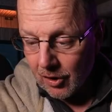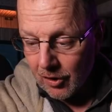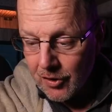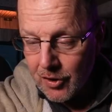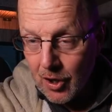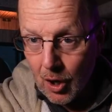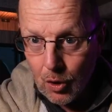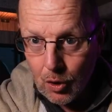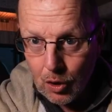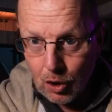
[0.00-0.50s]
got
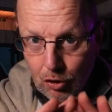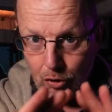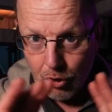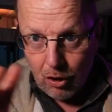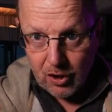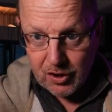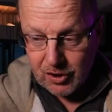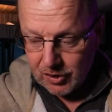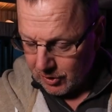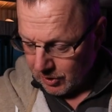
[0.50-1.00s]
no
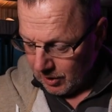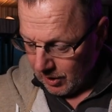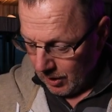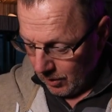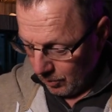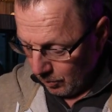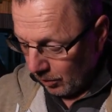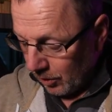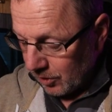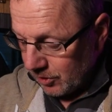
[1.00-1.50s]
cross
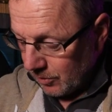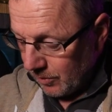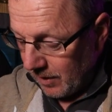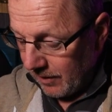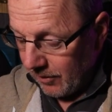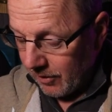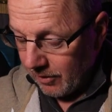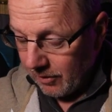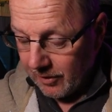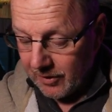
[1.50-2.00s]

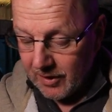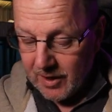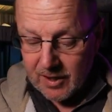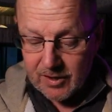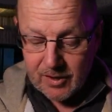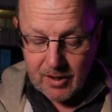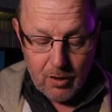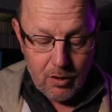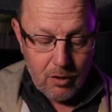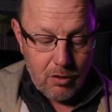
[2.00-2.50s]
whatsoever on
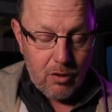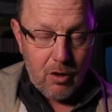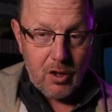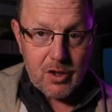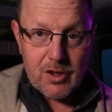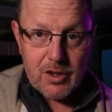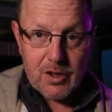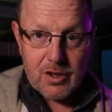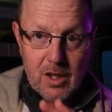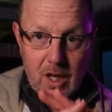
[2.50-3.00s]
this, no
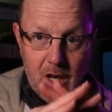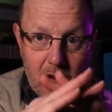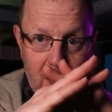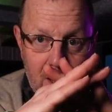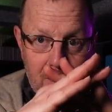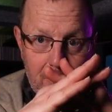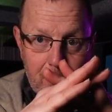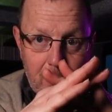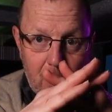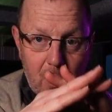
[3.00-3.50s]
cross
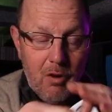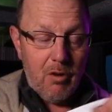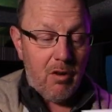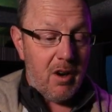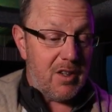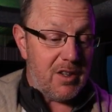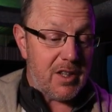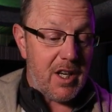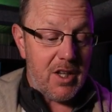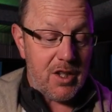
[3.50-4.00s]

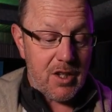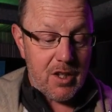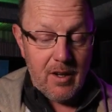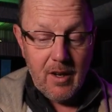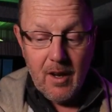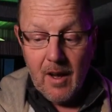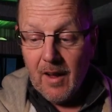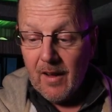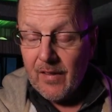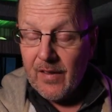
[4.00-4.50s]

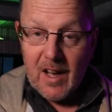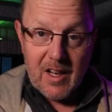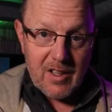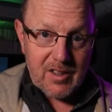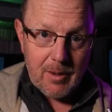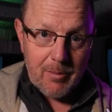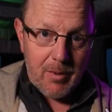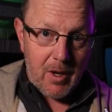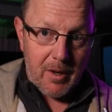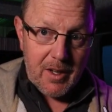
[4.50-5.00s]
polarisation. That
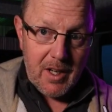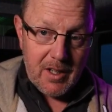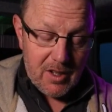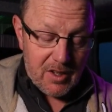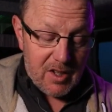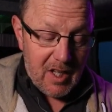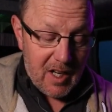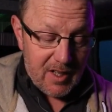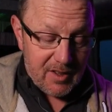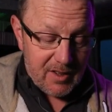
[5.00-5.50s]
is something I need
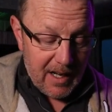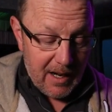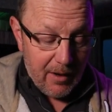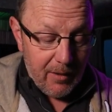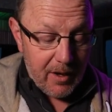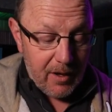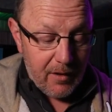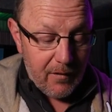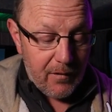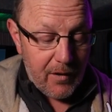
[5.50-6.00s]
to test
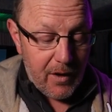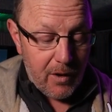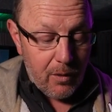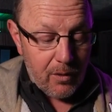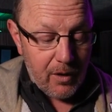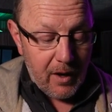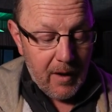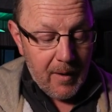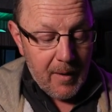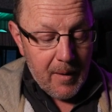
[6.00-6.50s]
out in the
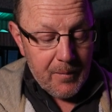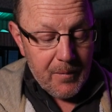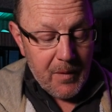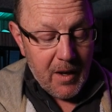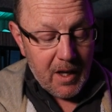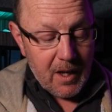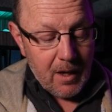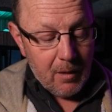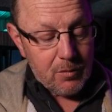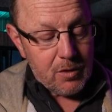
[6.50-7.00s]
field.
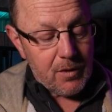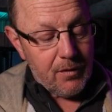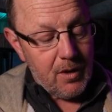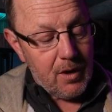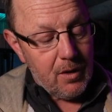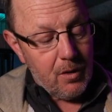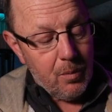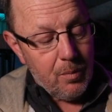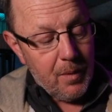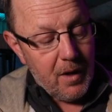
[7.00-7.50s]
It comes with a
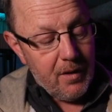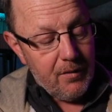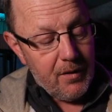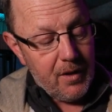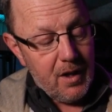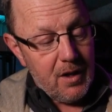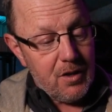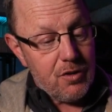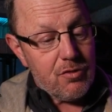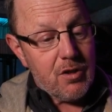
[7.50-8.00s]
little bit of
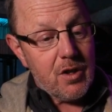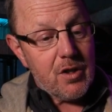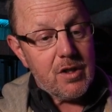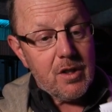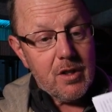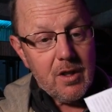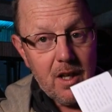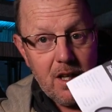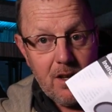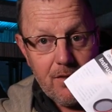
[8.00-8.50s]
an
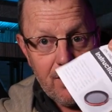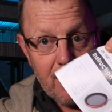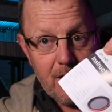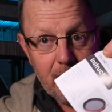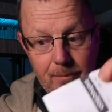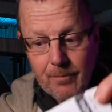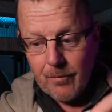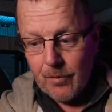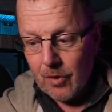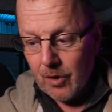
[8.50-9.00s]
instruction
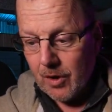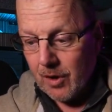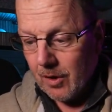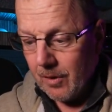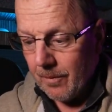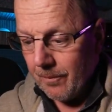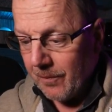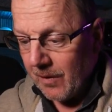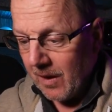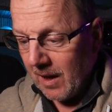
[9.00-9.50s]
leaflet for
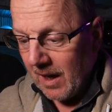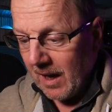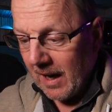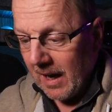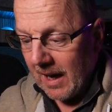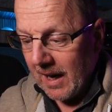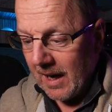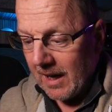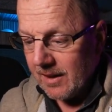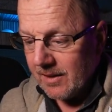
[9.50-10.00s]
you.
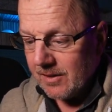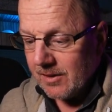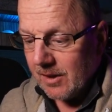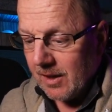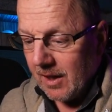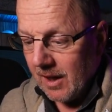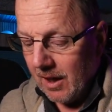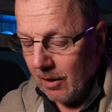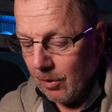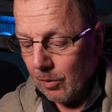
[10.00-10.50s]
And
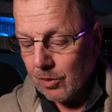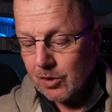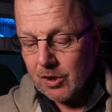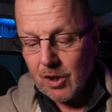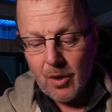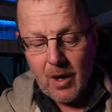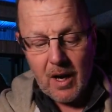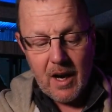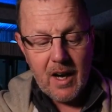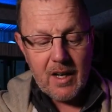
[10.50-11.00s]
it
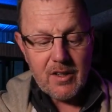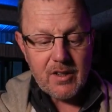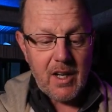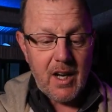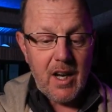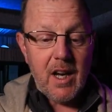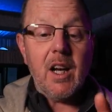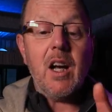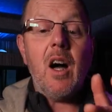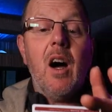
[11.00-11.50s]
also has a